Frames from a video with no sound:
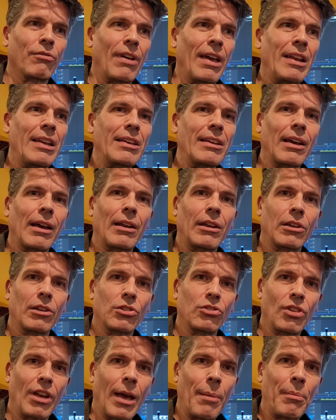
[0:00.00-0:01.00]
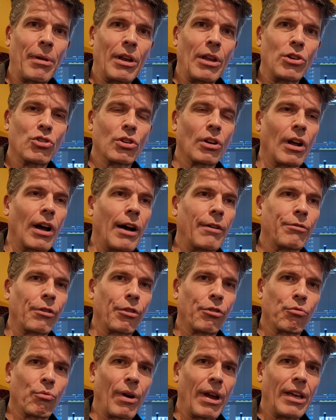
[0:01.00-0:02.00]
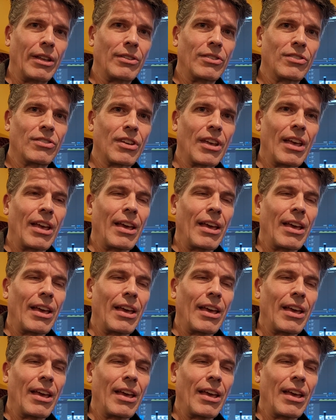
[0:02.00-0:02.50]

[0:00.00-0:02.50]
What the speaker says: any kind of contamination off the threads